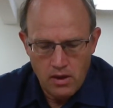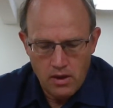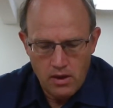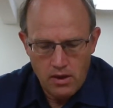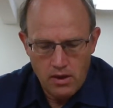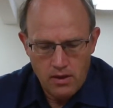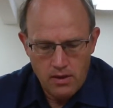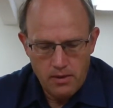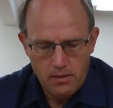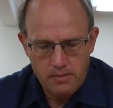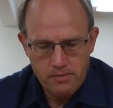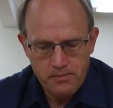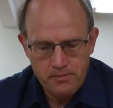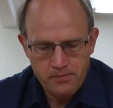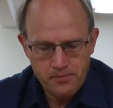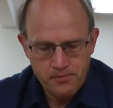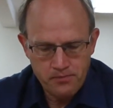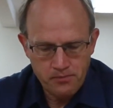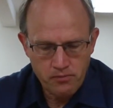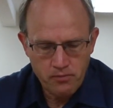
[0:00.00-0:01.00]

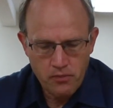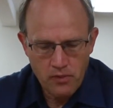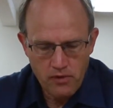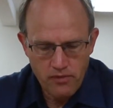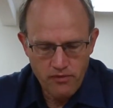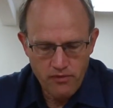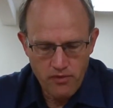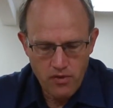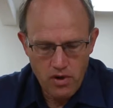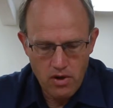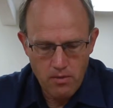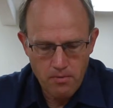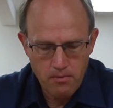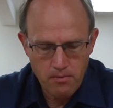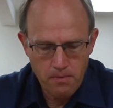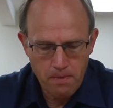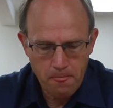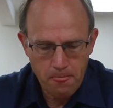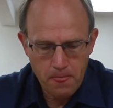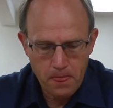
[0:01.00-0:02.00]

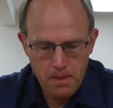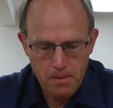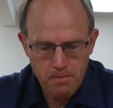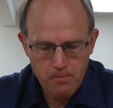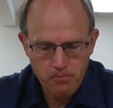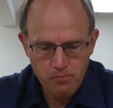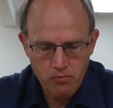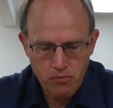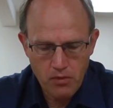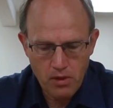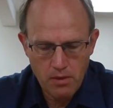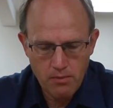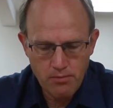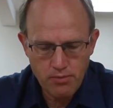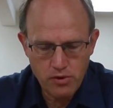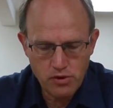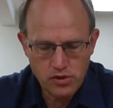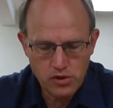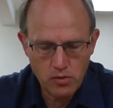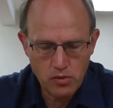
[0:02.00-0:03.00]
From
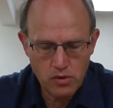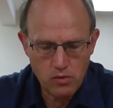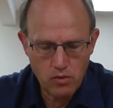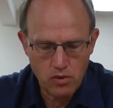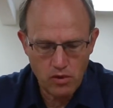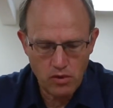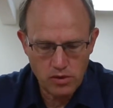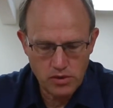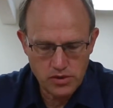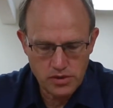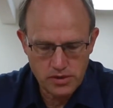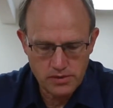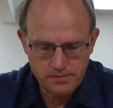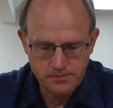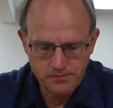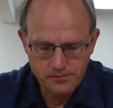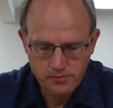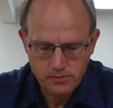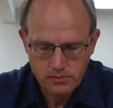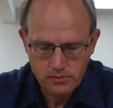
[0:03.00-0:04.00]
Prusa Woodworks,
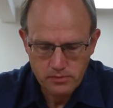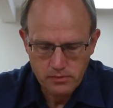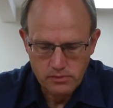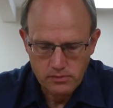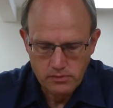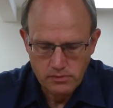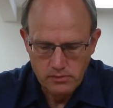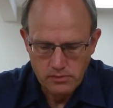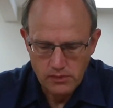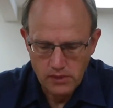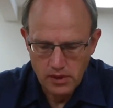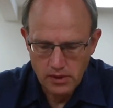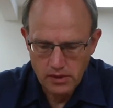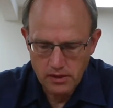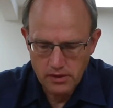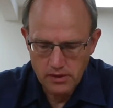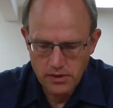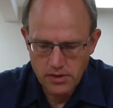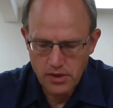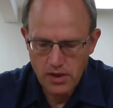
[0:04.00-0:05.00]

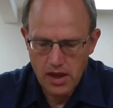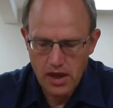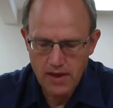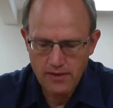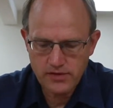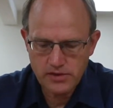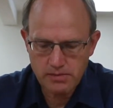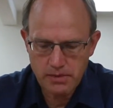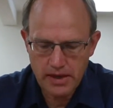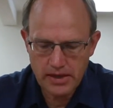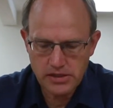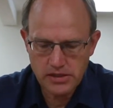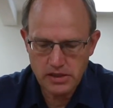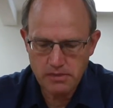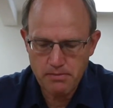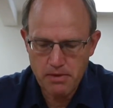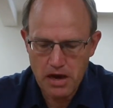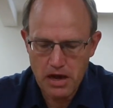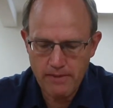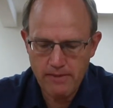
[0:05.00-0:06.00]
do you have space at the
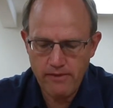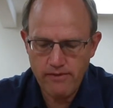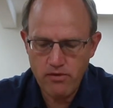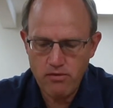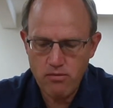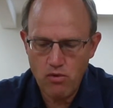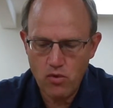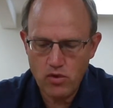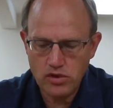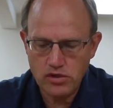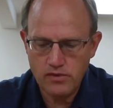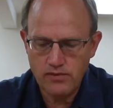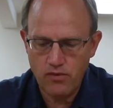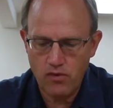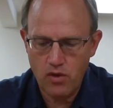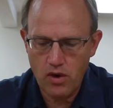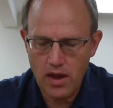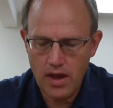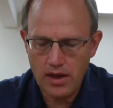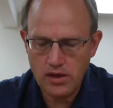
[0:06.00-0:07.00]
bottom of your mortise
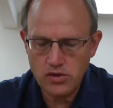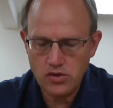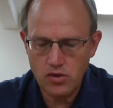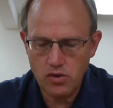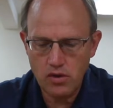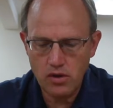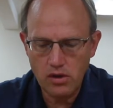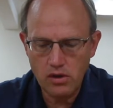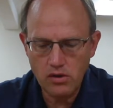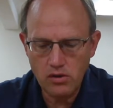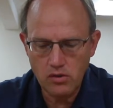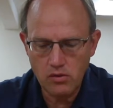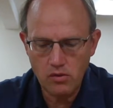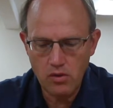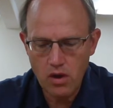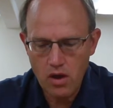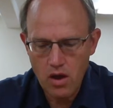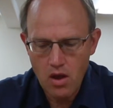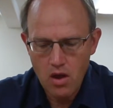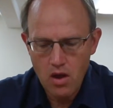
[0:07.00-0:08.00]
for extra glue?
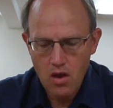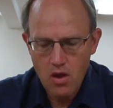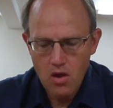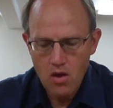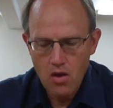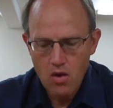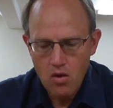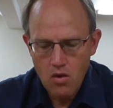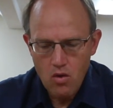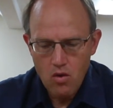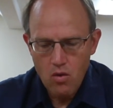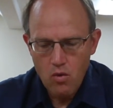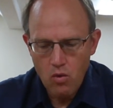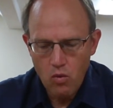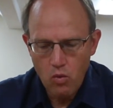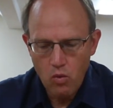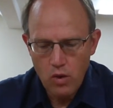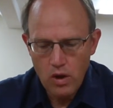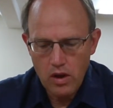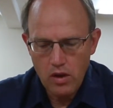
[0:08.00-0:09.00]

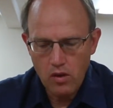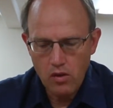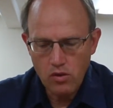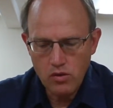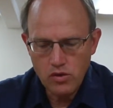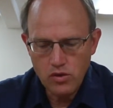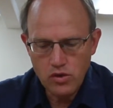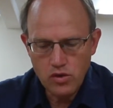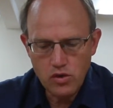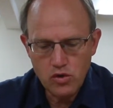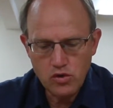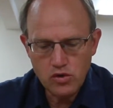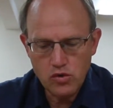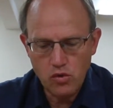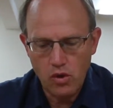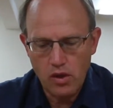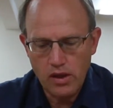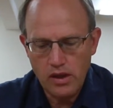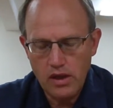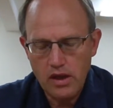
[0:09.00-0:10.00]
Well,
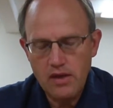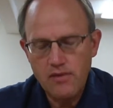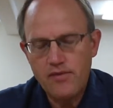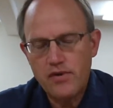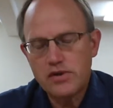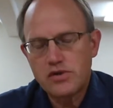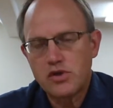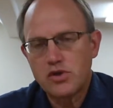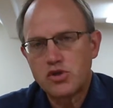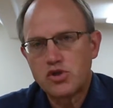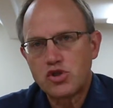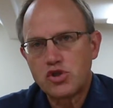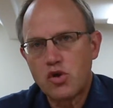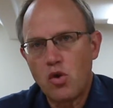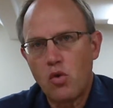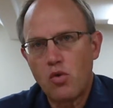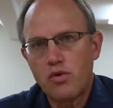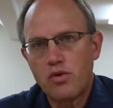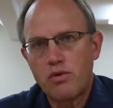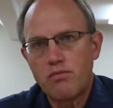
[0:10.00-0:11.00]
usually, if it's a
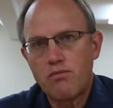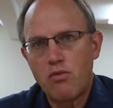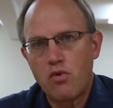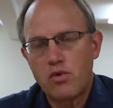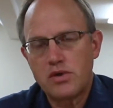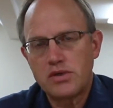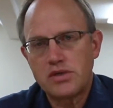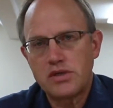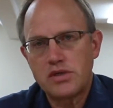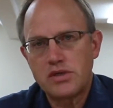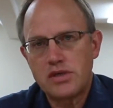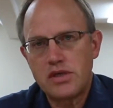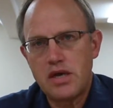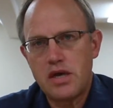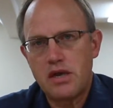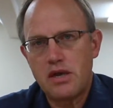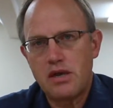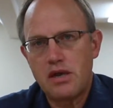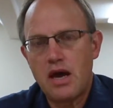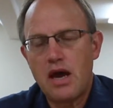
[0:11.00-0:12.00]
shouldered mortise and
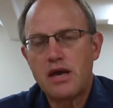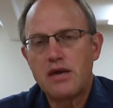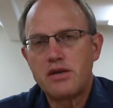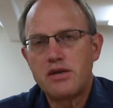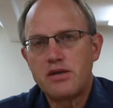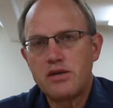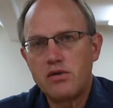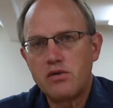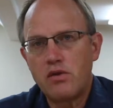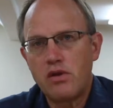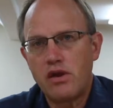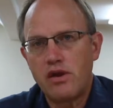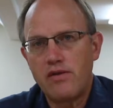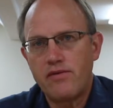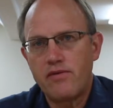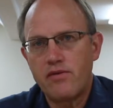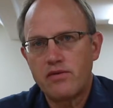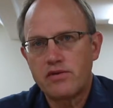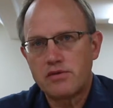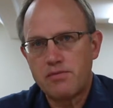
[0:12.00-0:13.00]
tenon, I do
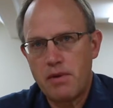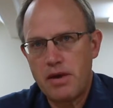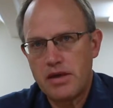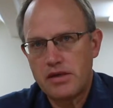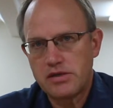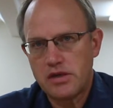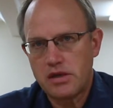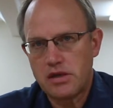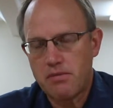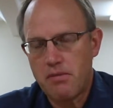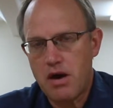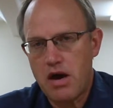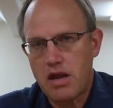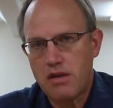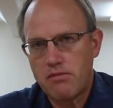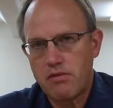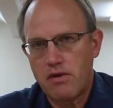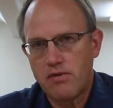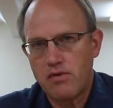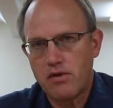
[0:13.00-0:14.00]
leave space at the
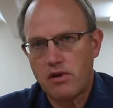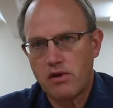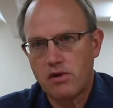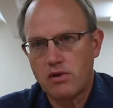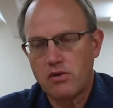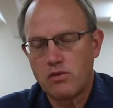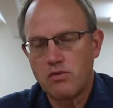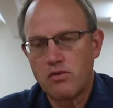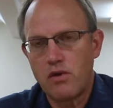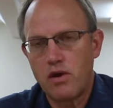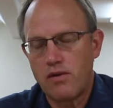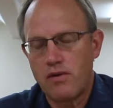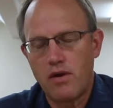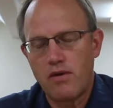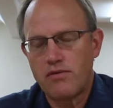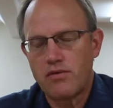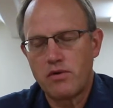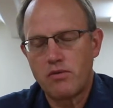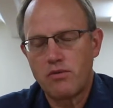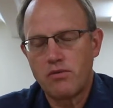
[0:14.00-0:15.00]
bottom of
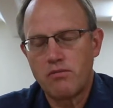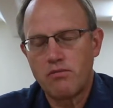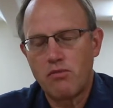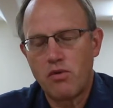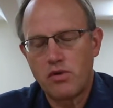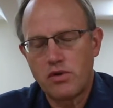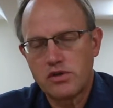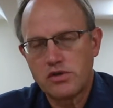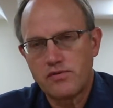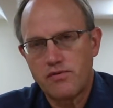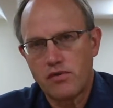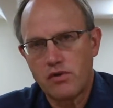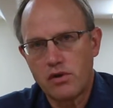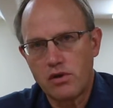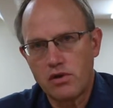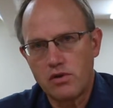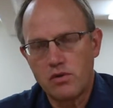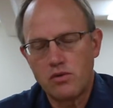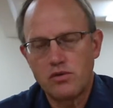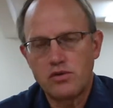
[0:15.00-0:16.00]
the mortise for
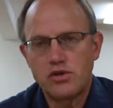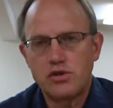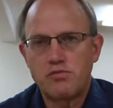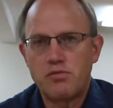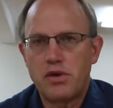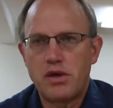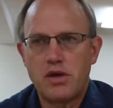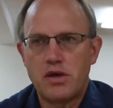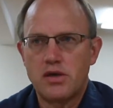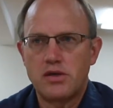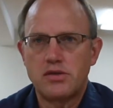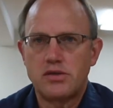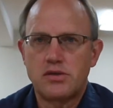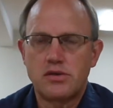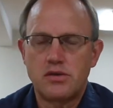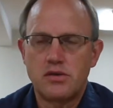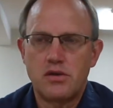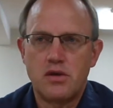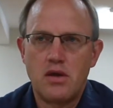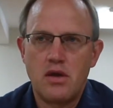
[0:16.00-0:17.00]
glue, just
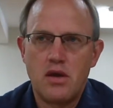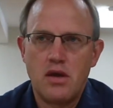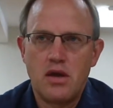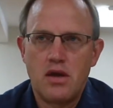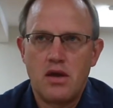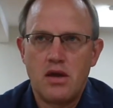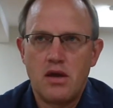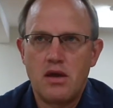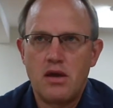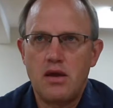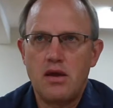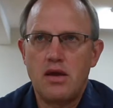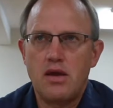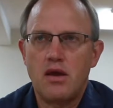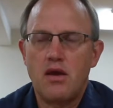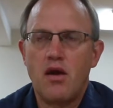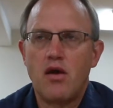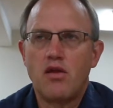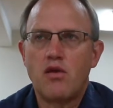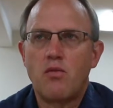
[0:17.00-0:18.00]
because
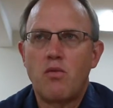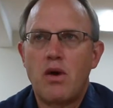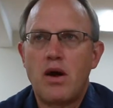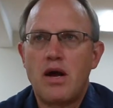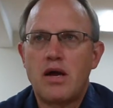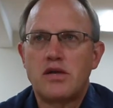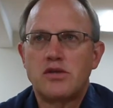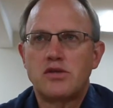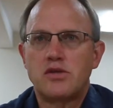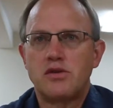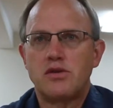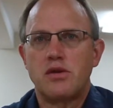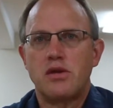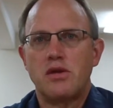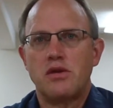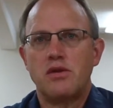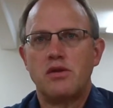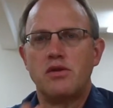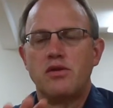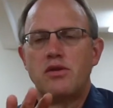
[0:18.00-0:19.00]
otherwise
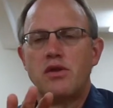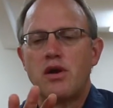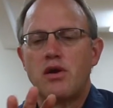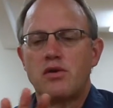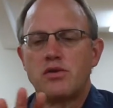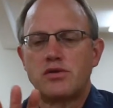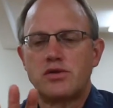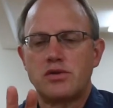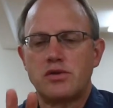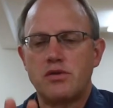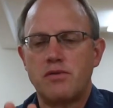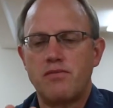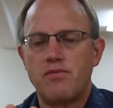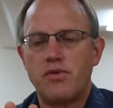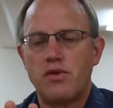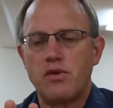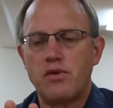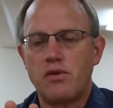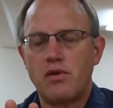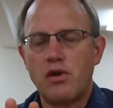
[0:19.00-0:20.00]

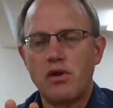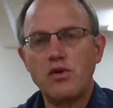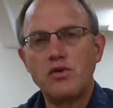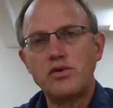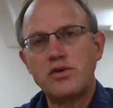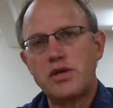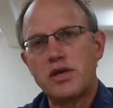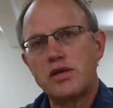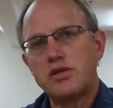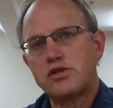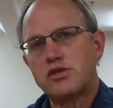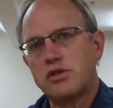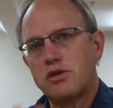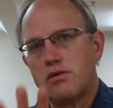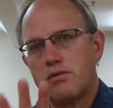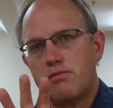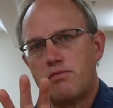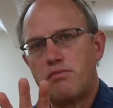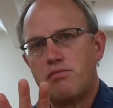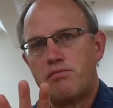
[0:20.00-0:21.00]
the glue tends
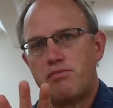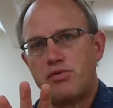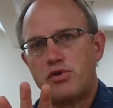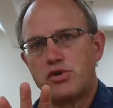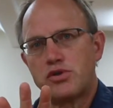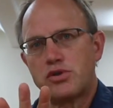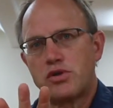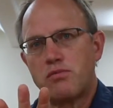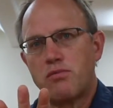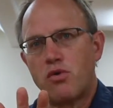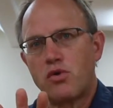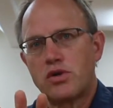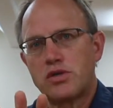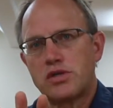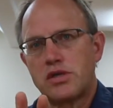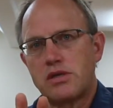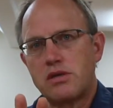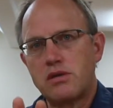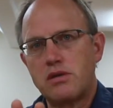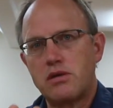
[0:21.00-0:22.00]
to push
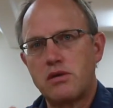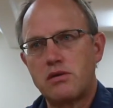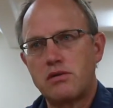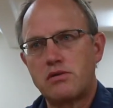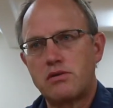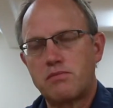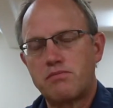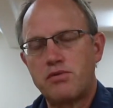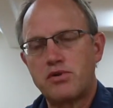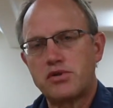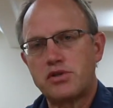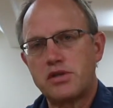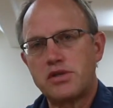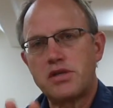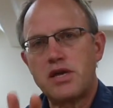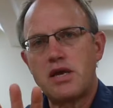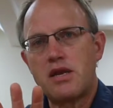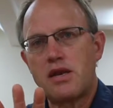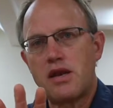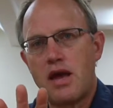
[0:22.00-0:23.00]
the
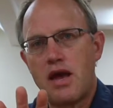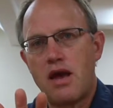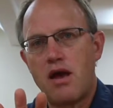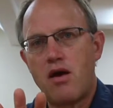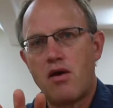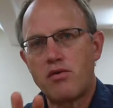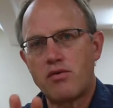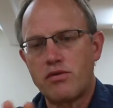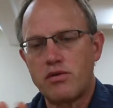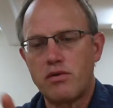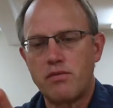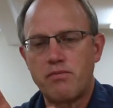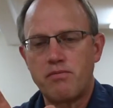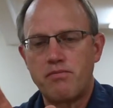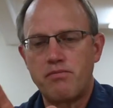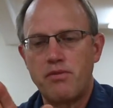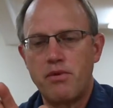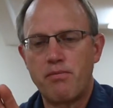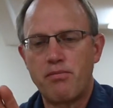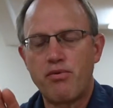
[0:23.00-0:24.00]
tenon out, or
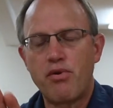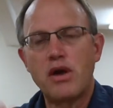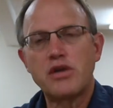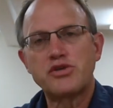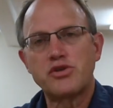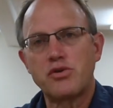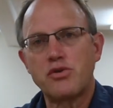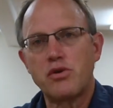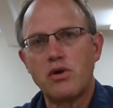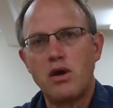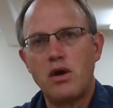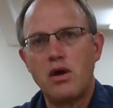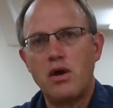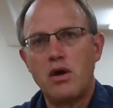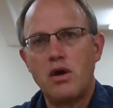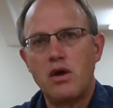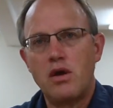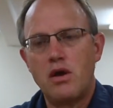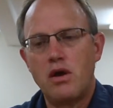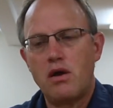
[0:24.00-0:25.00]
the pressure
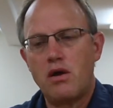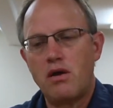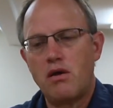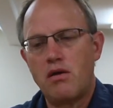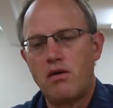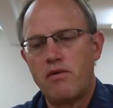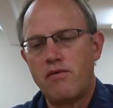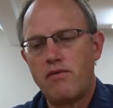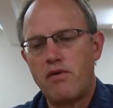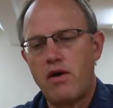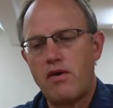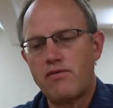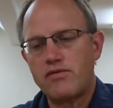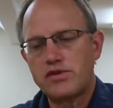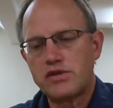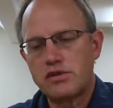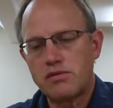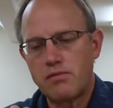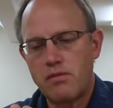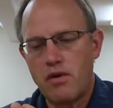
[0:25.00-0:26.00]
of
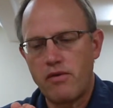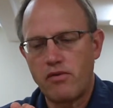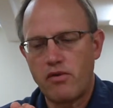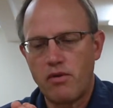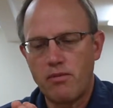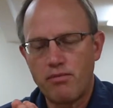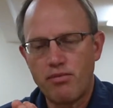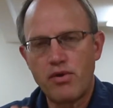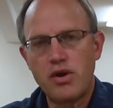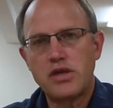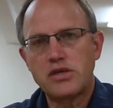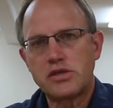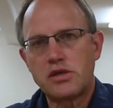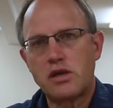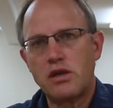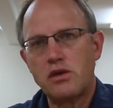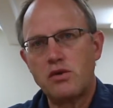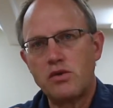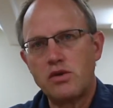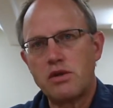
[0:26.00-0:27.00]
compressed
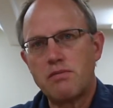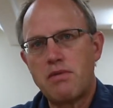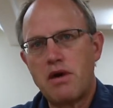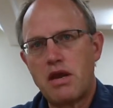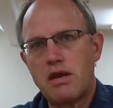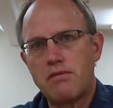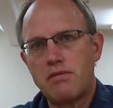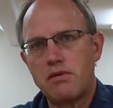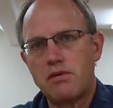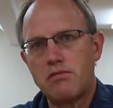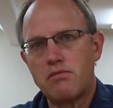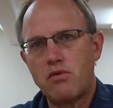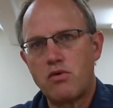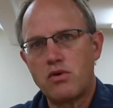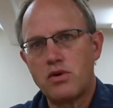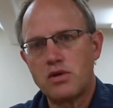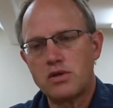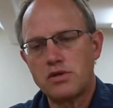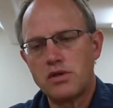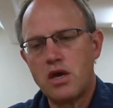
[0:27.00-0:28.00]
glue at the bottom of the
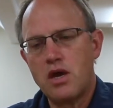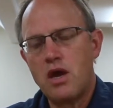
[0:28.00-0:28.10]
mortise